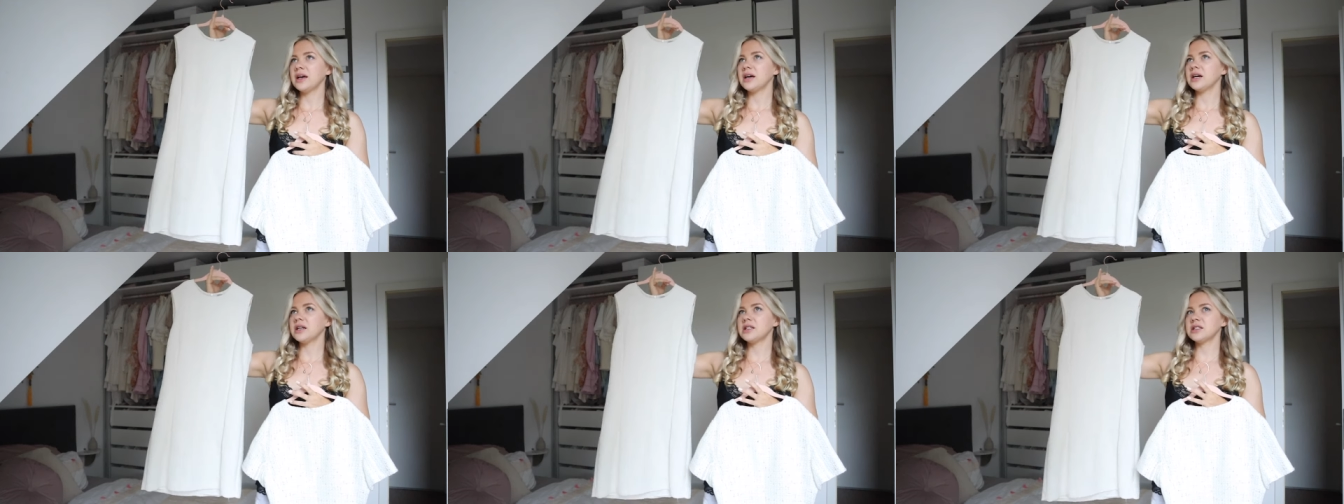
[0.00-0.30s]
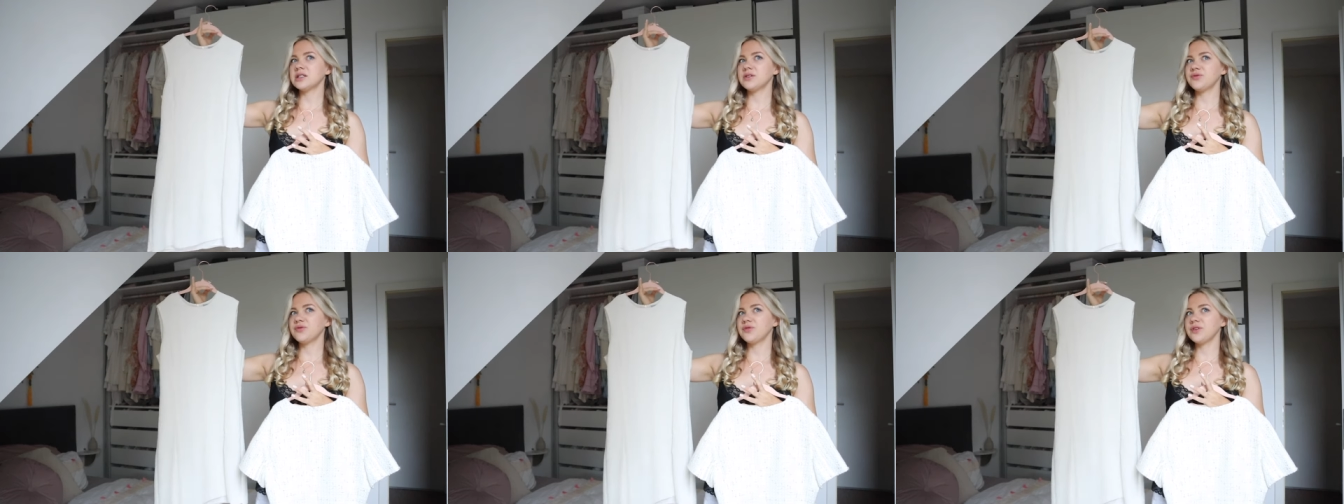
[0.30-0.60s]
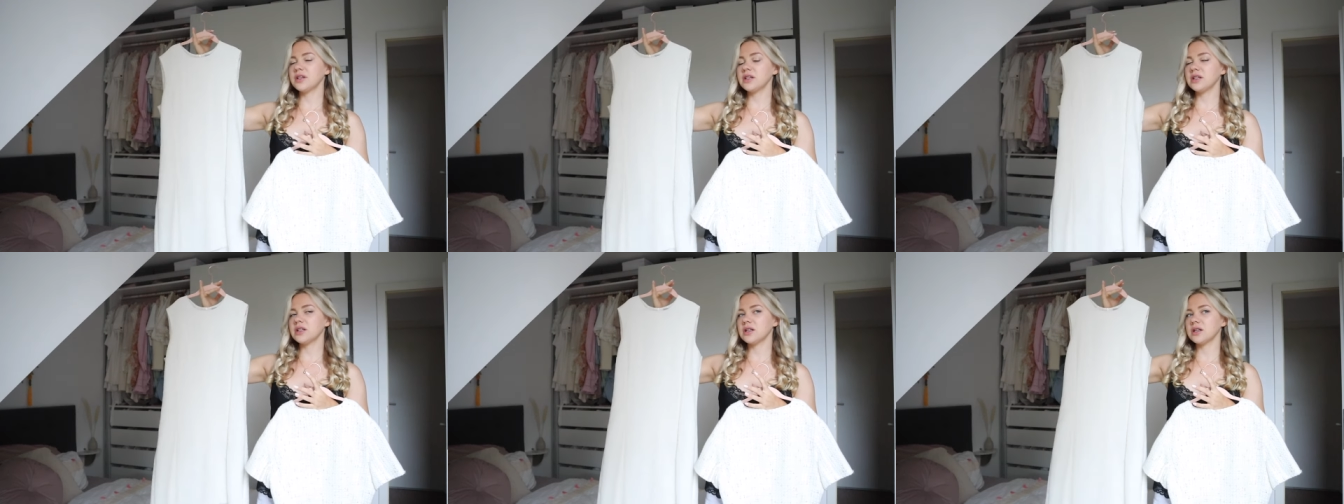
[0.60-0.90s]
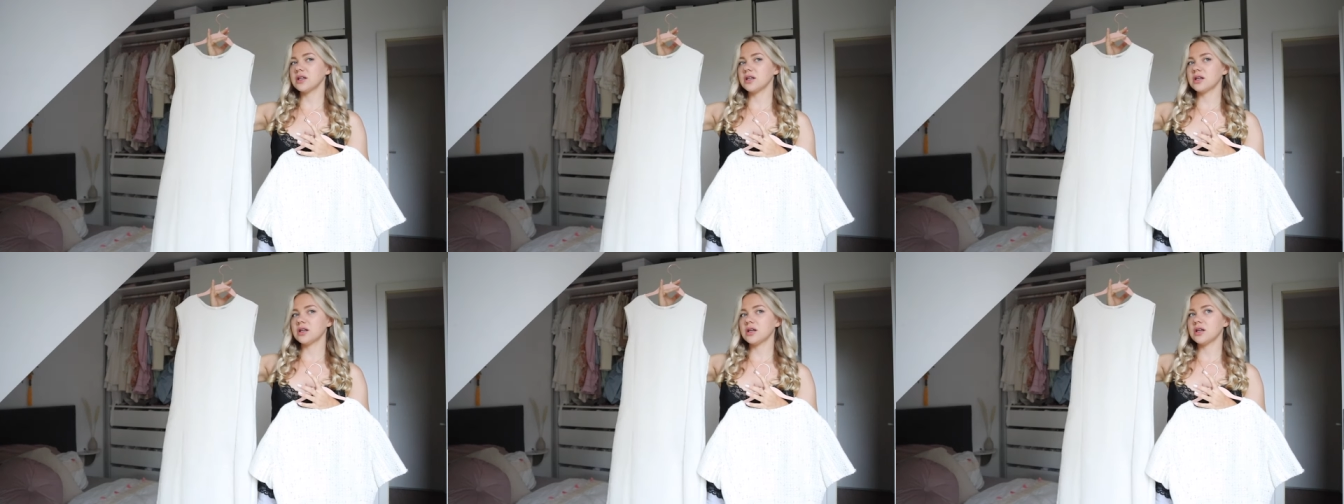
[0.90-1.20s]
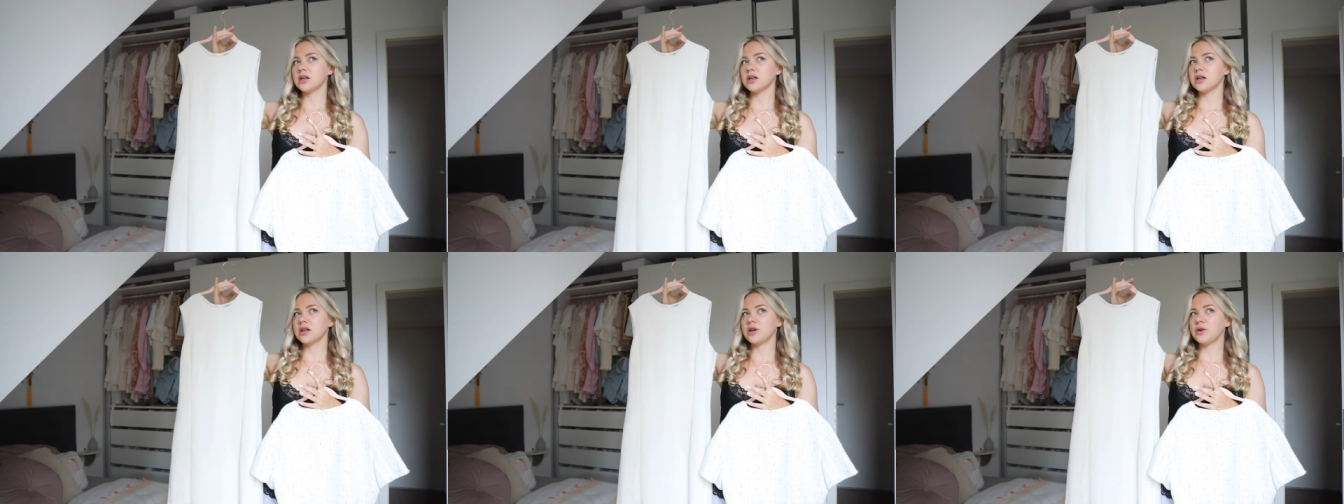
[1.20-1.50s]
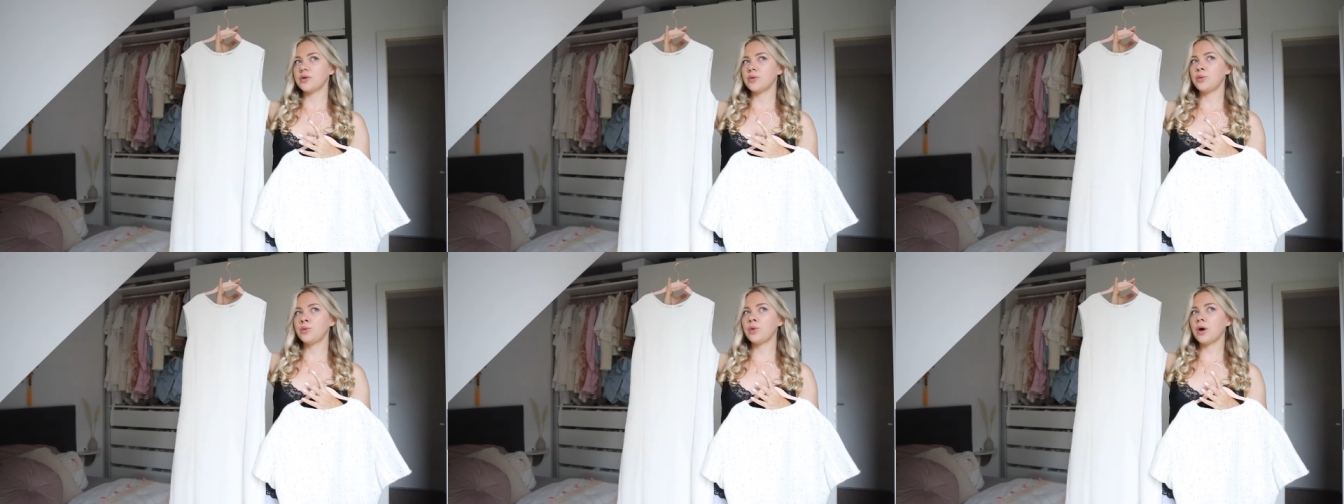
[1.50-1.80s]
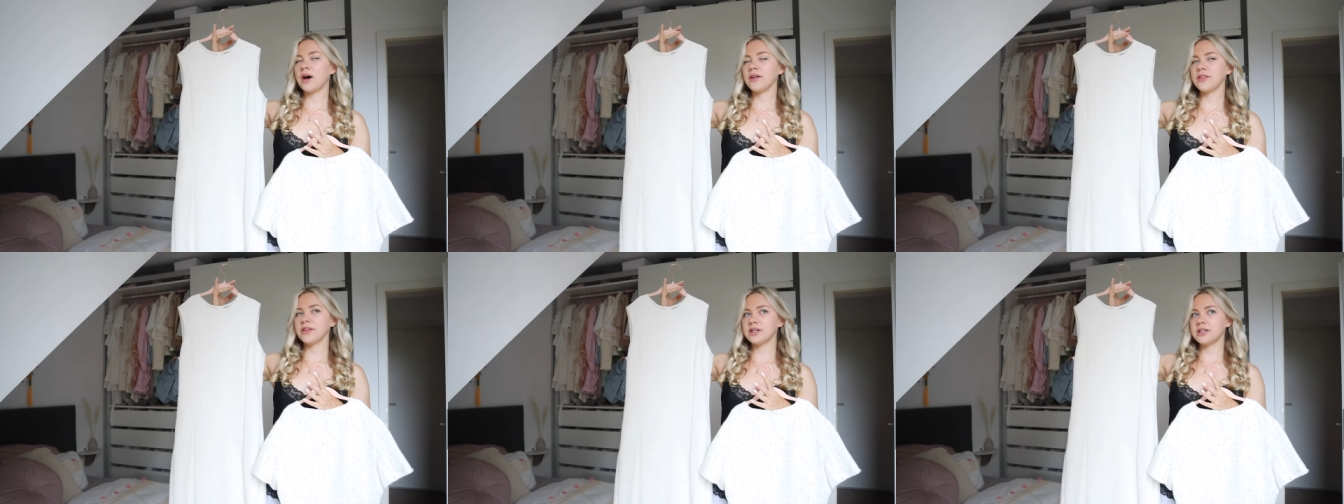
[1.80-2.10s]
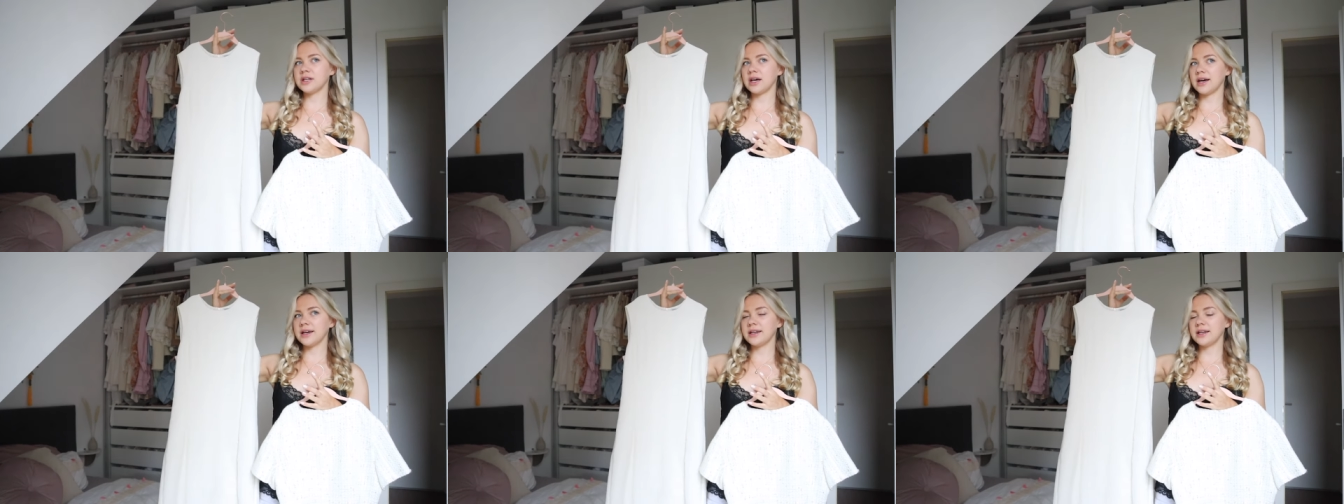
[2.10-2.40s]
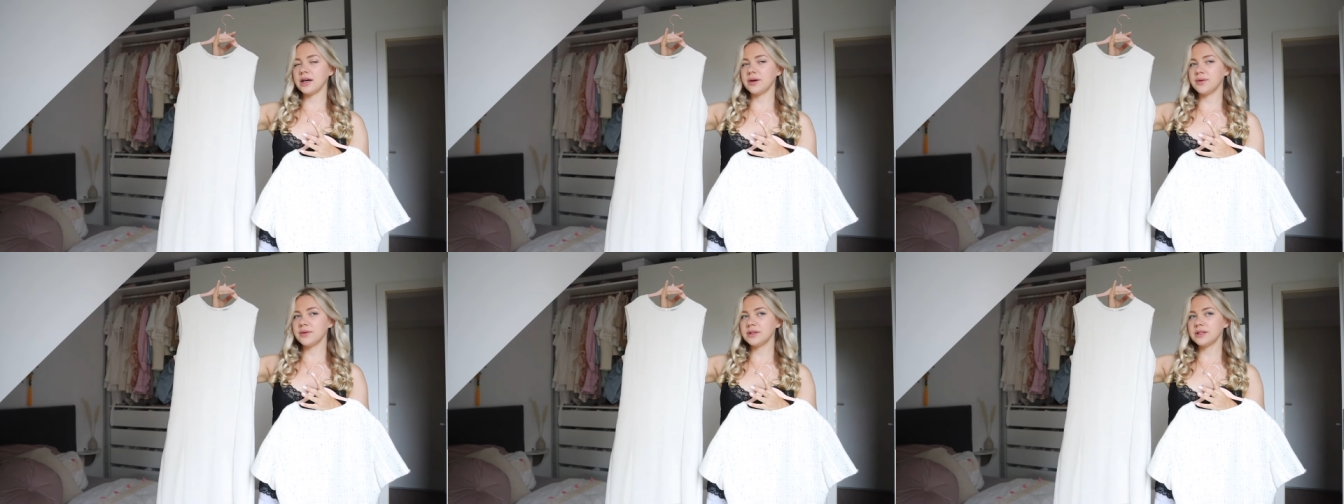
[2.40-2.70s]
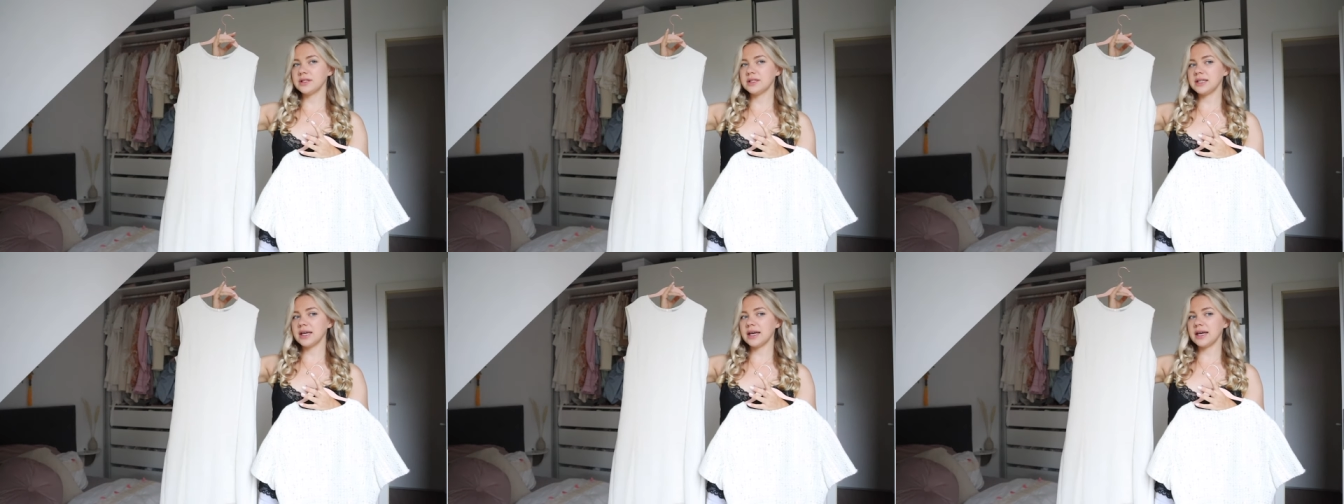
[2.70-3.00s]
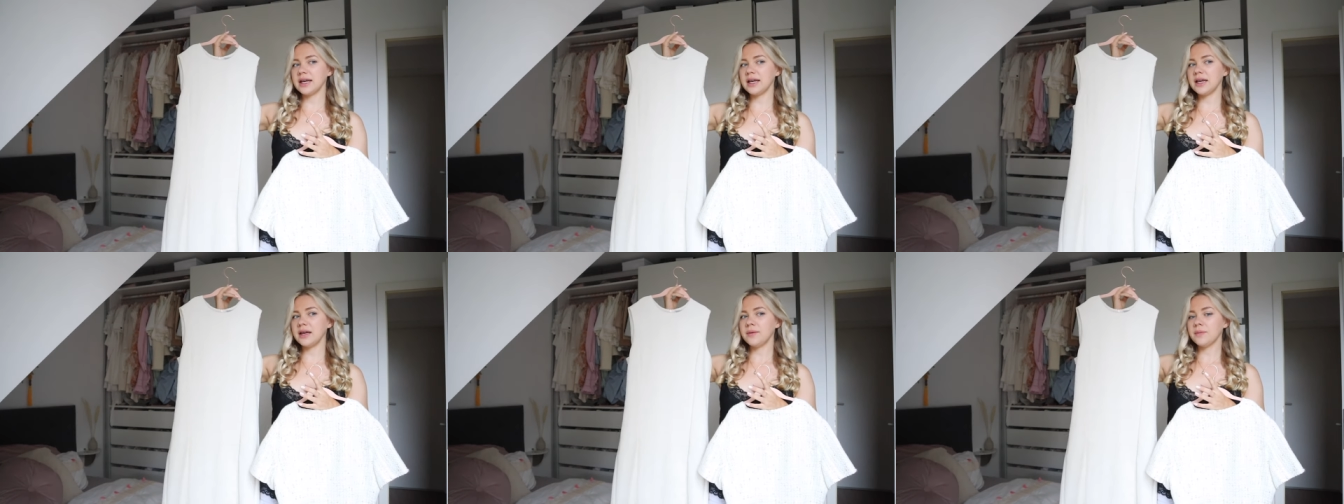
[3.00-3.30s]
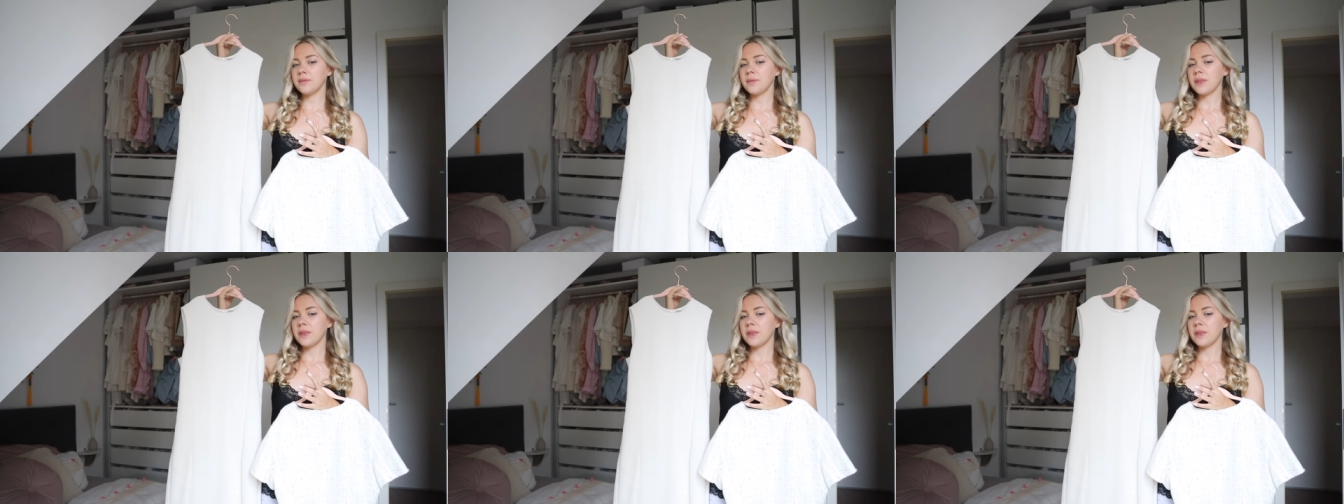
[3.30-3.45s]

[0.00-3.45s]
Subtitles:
It does fit rather tight, I would say.